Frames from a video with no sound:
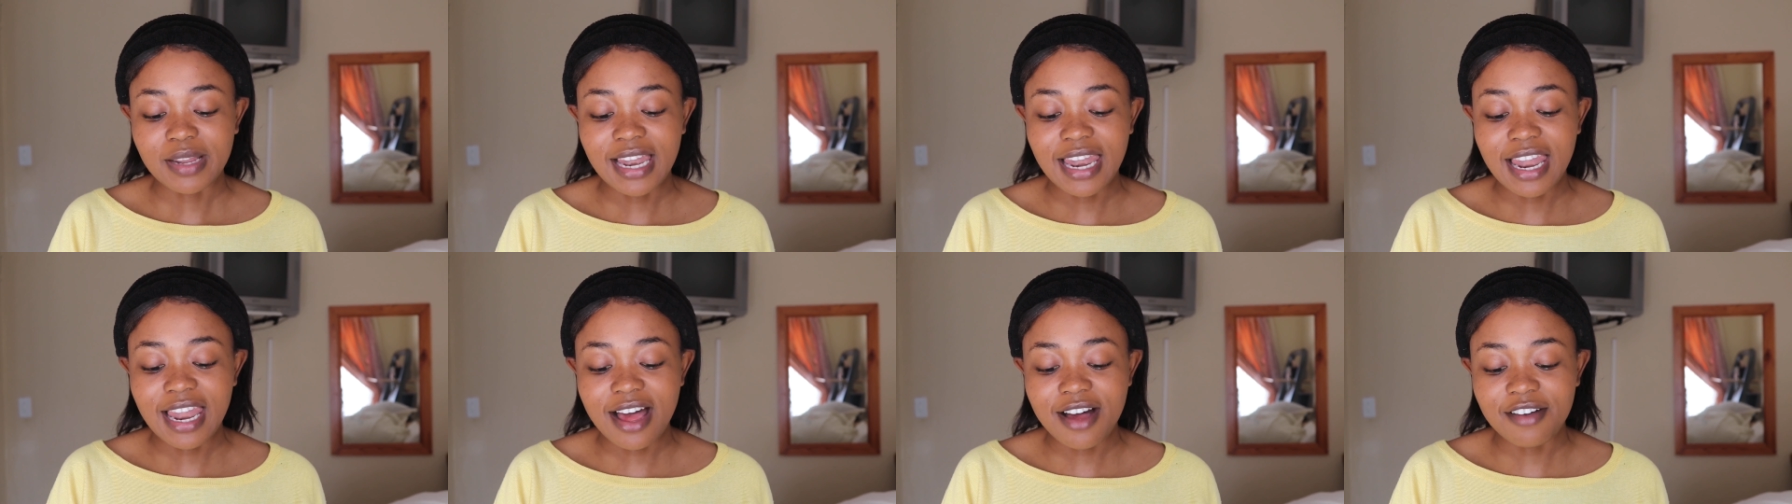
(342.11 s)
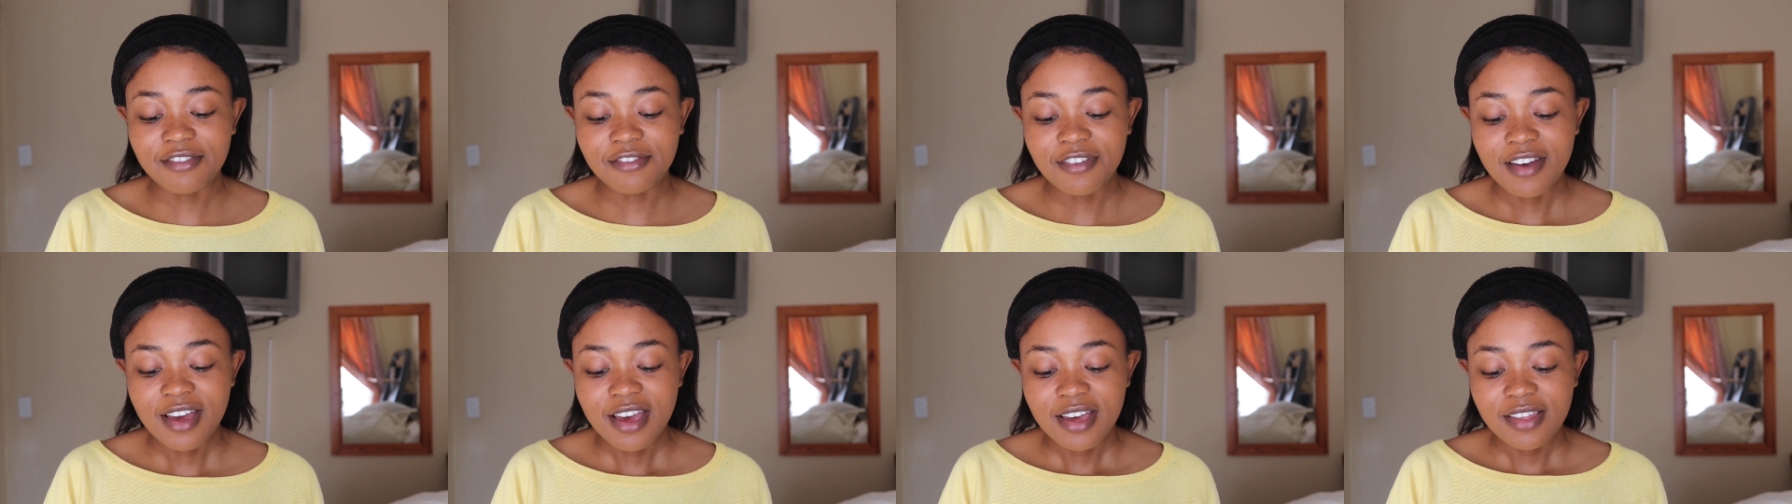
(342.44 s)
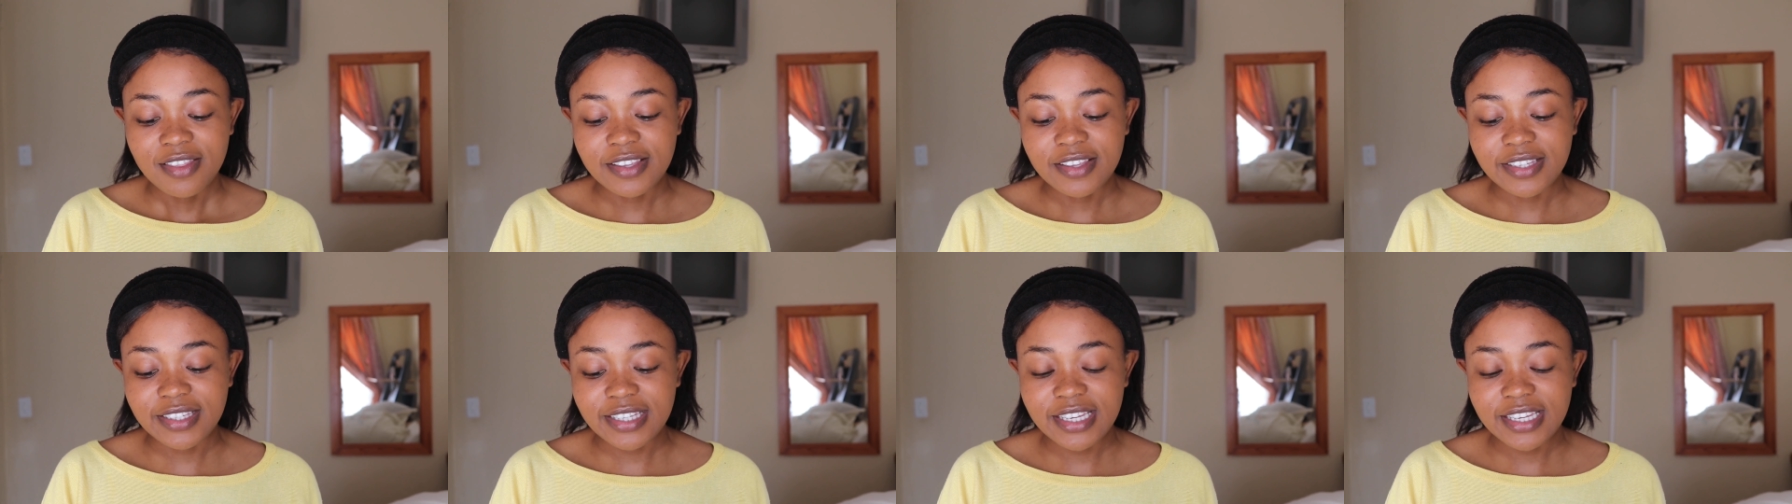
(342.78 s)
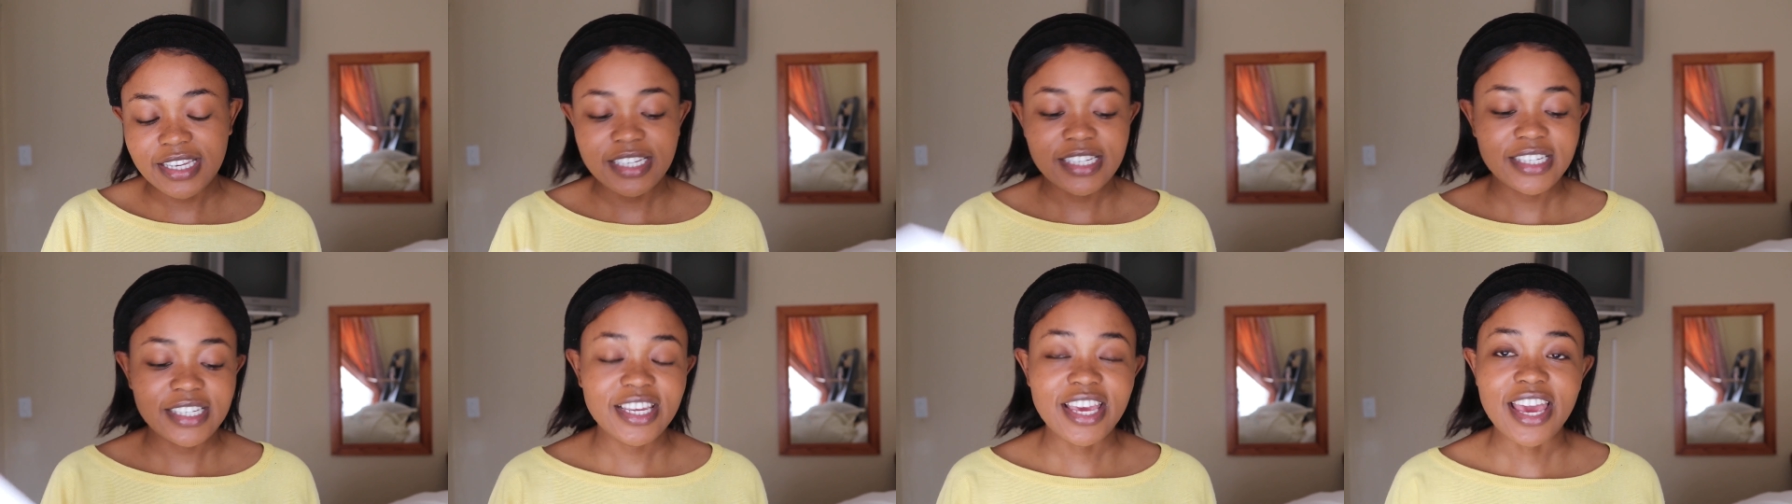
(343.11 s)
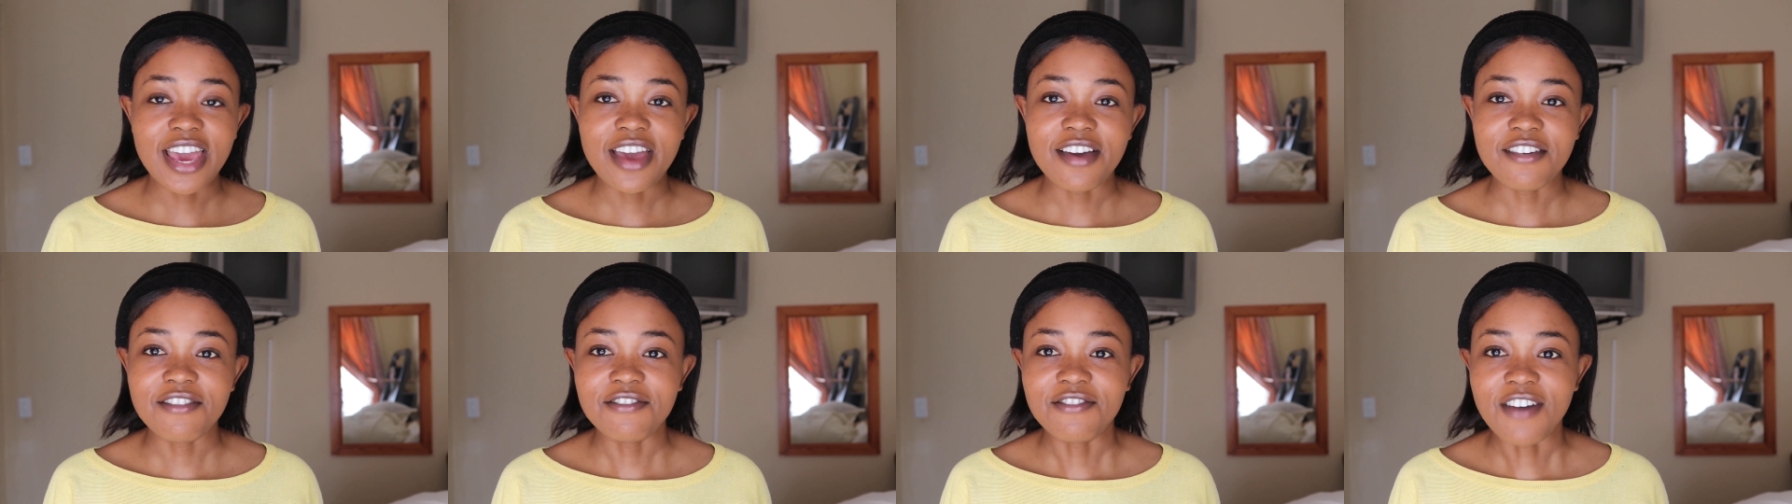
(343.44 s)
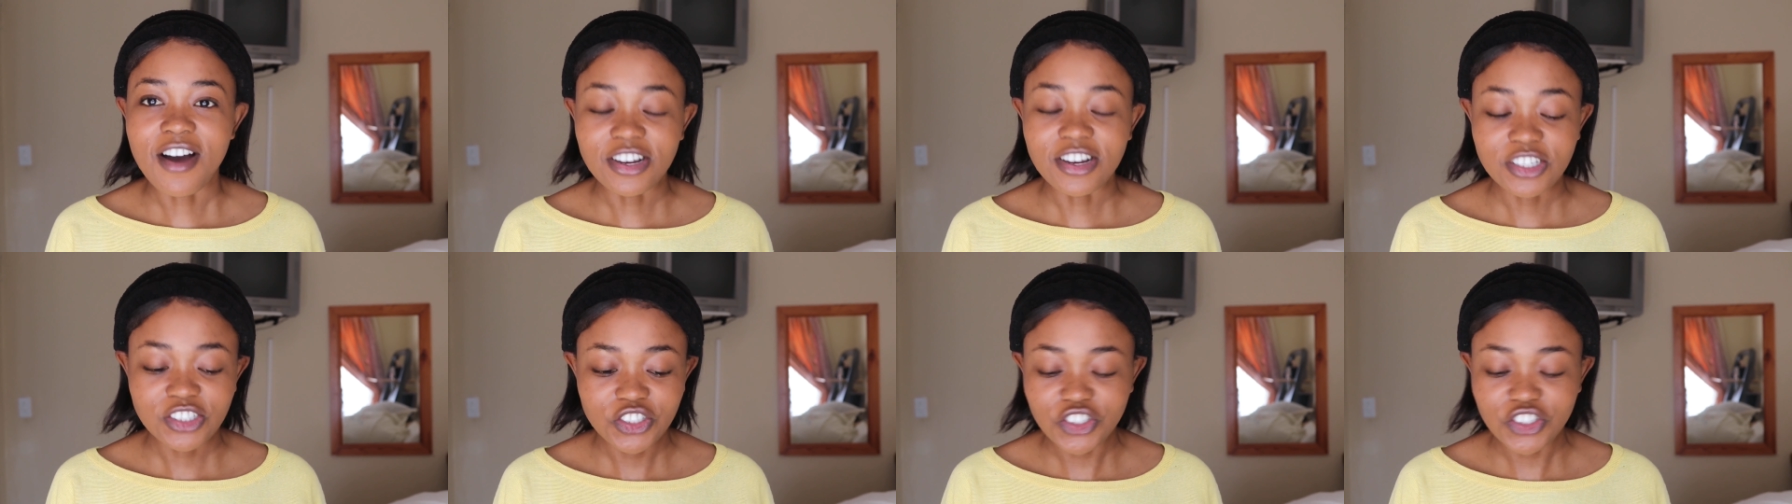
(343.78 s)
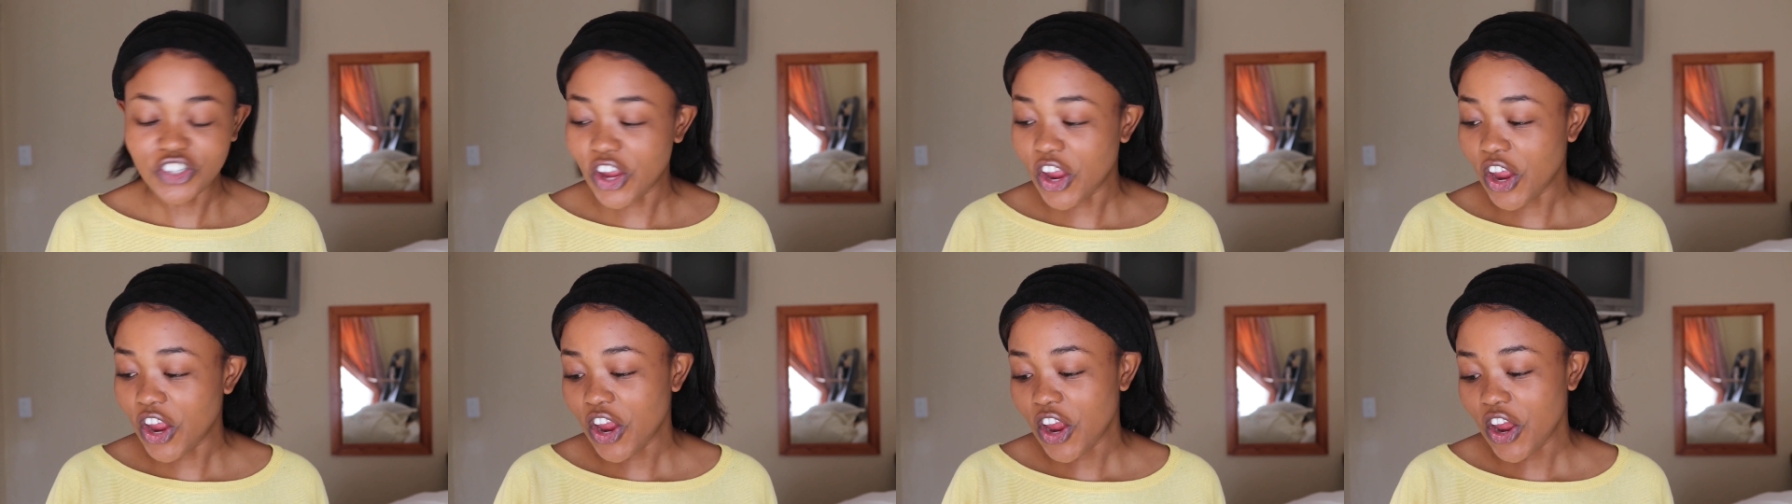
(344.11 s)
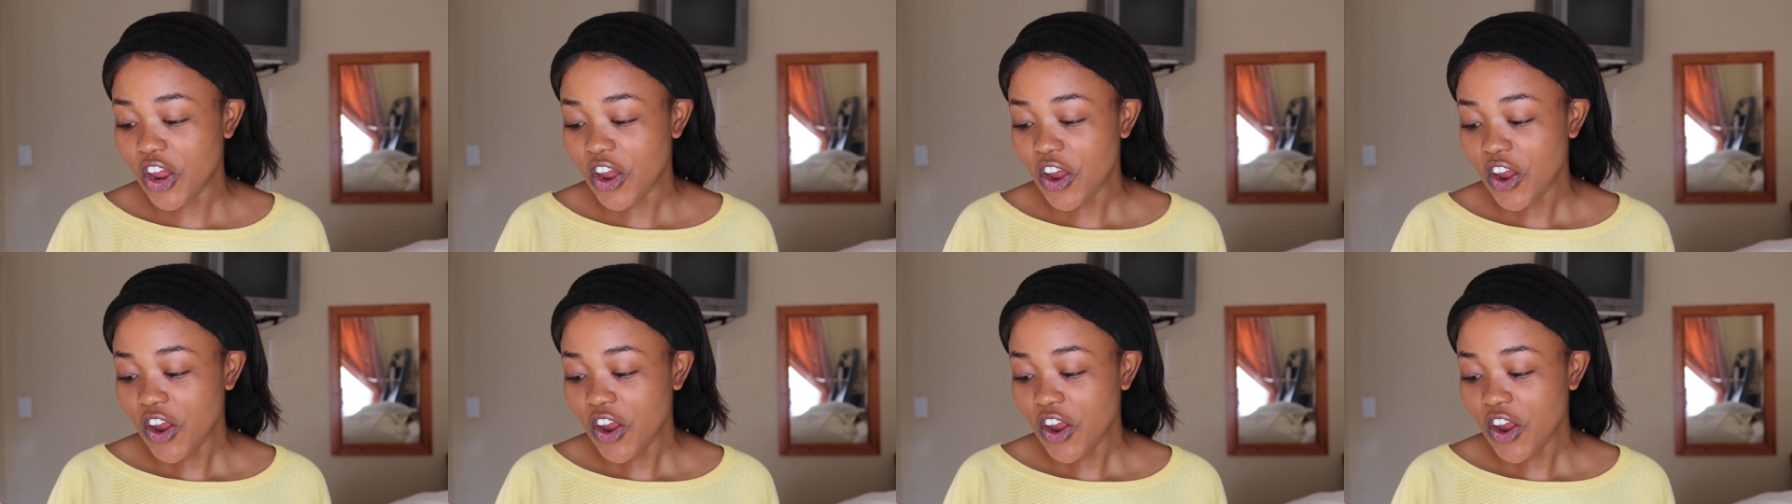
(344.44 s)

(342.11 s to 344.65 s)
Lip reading: Love, the skincare functional